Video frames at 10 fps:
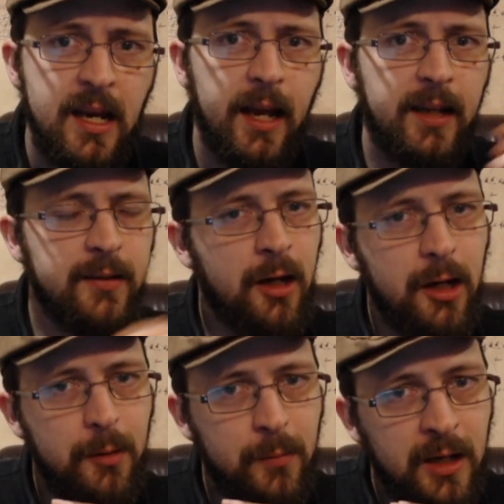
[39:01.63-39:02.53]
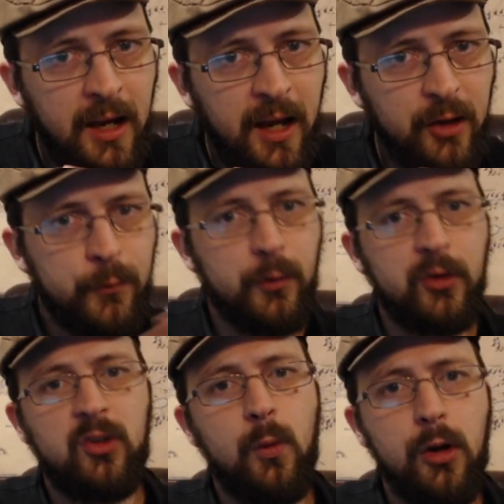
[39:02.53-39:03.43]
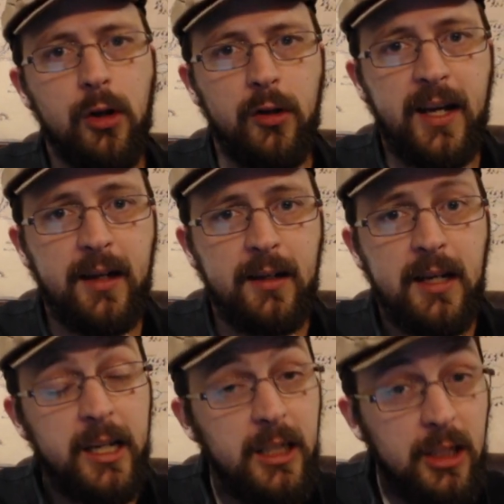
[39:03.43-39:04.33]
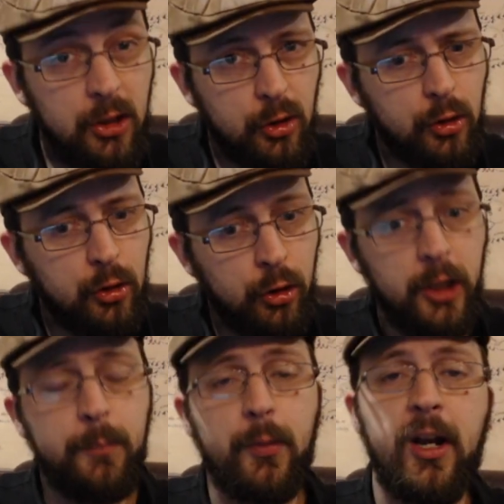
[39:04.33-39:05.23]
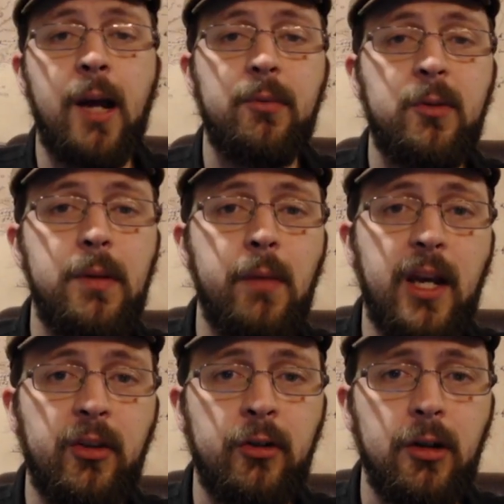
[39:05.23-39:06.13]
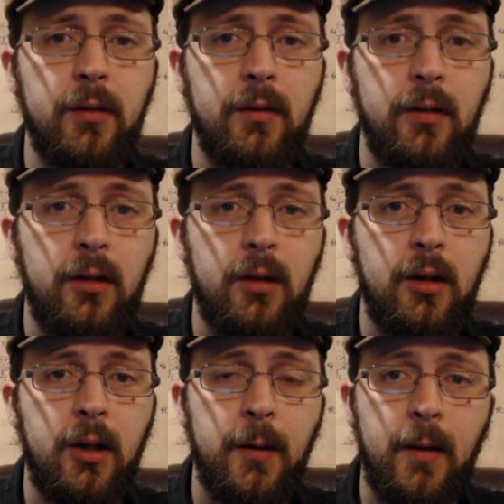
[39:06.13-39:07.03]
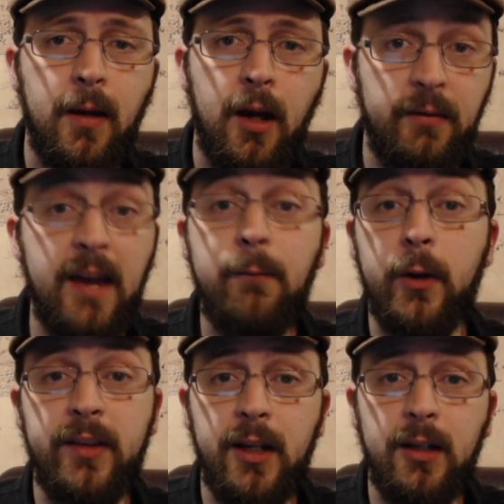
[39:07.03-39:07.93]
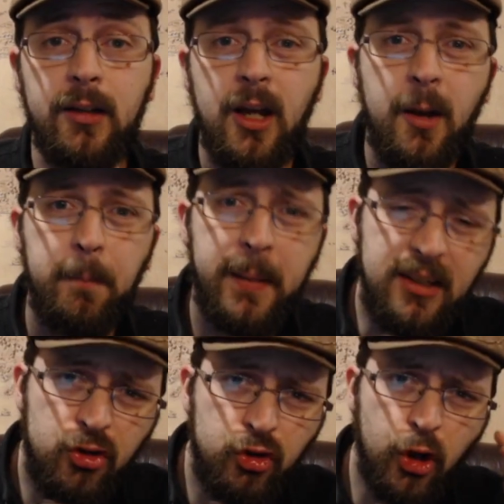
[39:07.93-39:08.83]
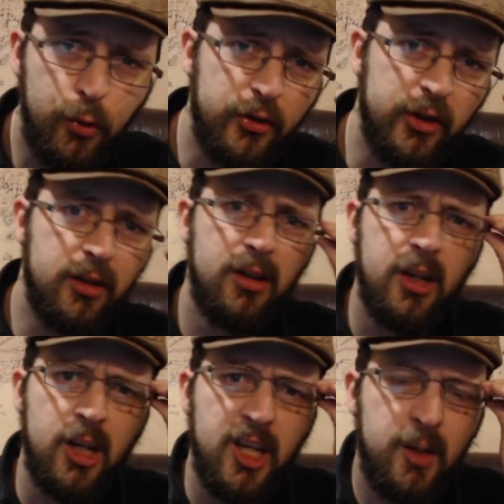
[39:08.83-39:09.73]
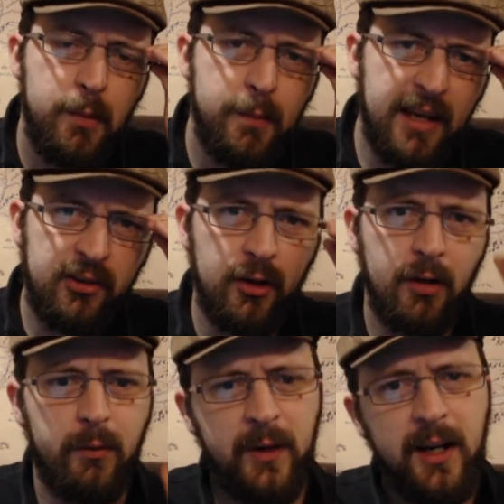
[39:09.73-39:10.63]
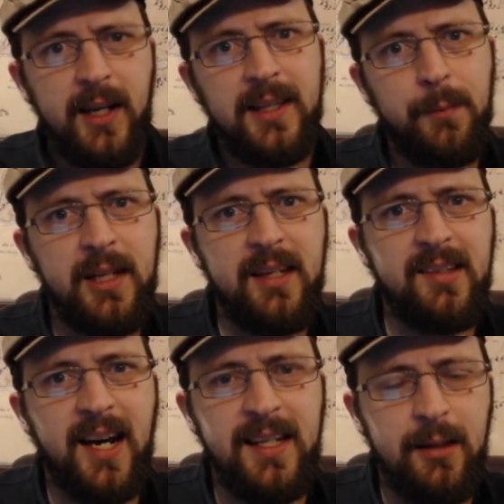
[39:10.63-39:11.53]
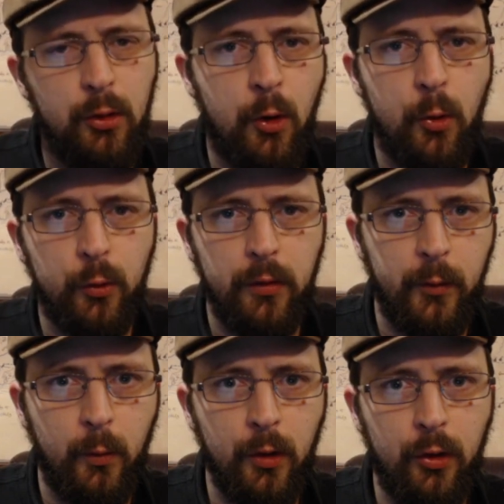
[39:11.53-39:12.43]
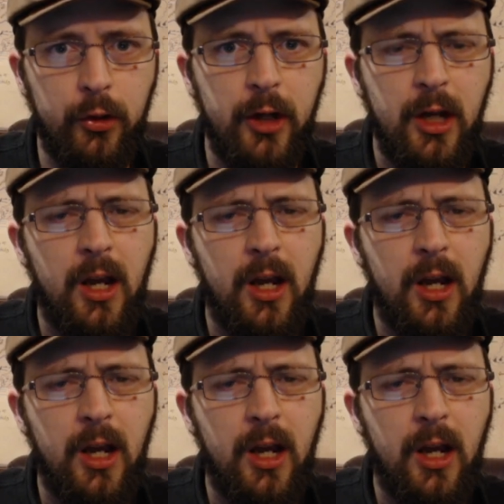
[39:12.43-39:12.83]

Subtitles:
And Tom has forsworn all that. He could perhaps be master of everything, but he's chosen to be master of a very limited, tiny little corner of the world